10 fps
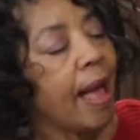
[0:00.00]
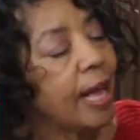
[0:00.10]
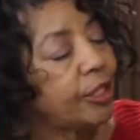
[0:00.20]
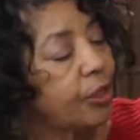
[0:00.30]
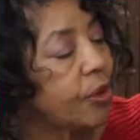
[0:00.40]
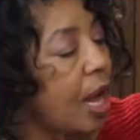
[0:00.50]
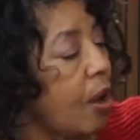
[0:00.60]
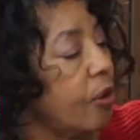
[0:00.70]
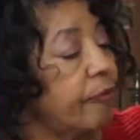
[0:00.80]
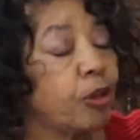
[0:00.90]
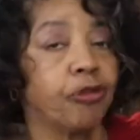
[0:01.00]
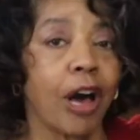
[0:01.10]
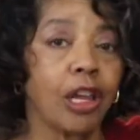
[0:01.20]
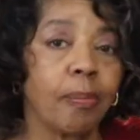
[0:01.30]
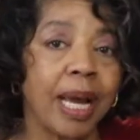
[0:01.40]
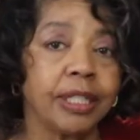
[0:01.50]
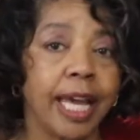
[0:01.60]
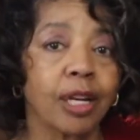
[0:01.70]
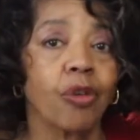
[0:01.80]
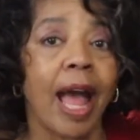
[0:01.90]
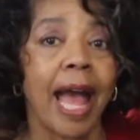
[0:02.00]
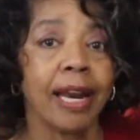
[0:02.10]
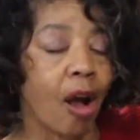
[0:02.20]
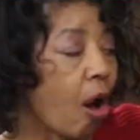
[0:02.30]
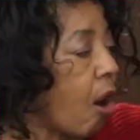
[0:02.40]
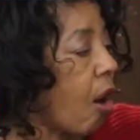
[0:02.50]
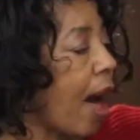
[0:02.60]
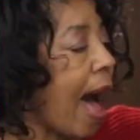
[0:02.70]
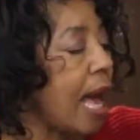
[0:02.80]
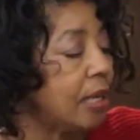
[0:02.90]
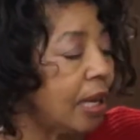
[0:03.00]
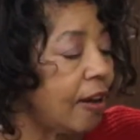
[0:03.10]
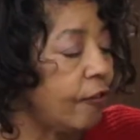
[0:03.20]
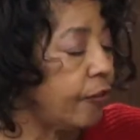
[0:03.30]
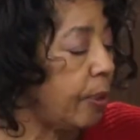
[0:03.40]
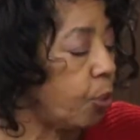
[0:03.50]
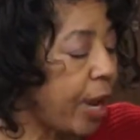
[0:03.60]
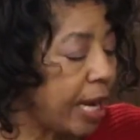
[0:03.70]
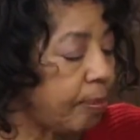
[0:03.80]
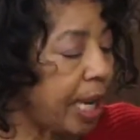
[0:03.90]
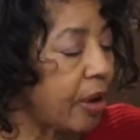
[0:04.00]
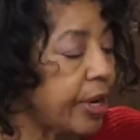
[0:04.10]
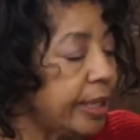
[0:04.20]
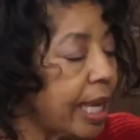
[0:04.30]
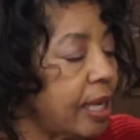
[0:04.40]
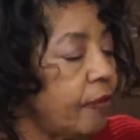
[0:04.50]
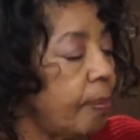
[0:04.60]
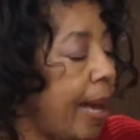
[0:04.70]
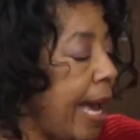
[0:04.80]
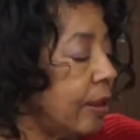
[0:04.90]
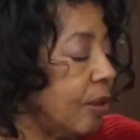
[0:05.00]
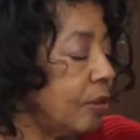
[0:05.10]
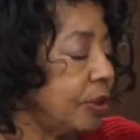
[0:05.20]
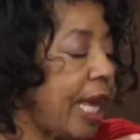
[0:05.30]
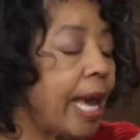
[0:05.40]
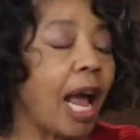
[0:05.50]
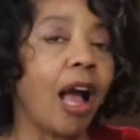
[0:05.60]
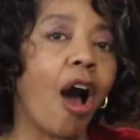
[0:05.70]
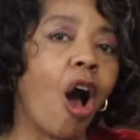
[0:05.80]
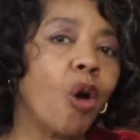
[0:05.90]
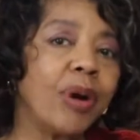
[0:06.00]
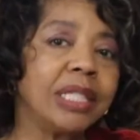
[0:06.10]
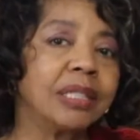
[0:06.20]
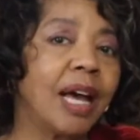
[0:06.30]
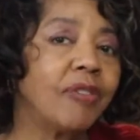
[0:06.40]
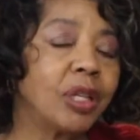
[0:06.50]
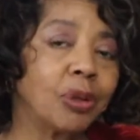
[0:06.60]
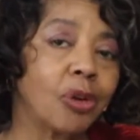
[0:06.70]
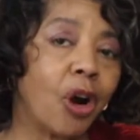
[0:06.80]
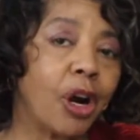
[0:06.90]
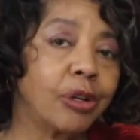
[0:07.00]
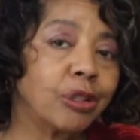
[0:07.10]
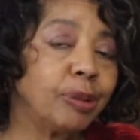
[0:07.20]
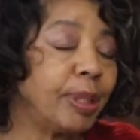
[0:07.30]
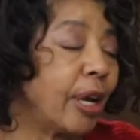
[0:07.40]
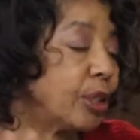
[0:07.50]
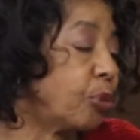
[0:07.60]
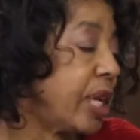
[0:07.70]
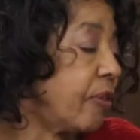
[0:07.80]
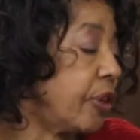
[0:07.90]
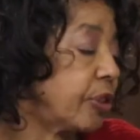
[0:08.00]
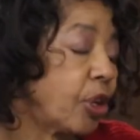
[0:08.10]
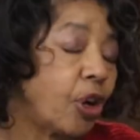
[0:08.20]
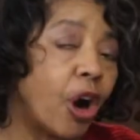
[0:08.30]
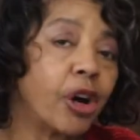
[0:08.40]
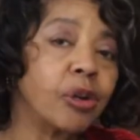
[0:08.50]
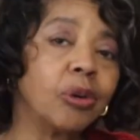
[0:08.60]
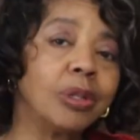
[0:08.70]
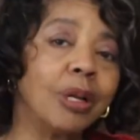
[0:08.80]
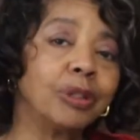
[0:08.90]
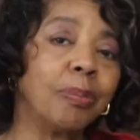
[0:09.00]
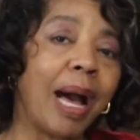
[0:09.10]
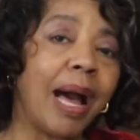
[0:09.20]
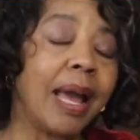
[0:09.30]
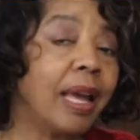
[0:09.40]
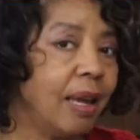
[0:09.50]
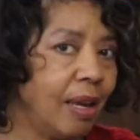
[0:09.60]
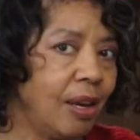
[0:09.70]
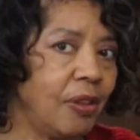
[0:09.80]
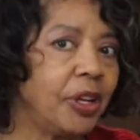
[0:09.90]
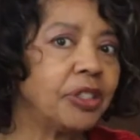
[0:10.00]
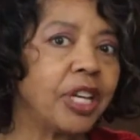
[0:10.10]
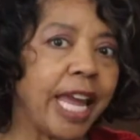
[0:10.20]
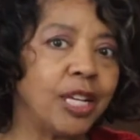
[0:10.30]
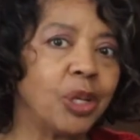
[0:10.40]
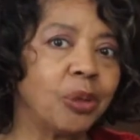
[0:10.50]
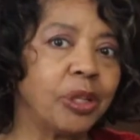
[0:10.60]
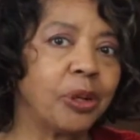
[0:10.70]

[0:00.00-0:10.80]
As you know, if you follow my channel at all, I love the red berries, I love the pine cones, and I always love the little cardinals because whenever there's a cardinal close by, there's an angel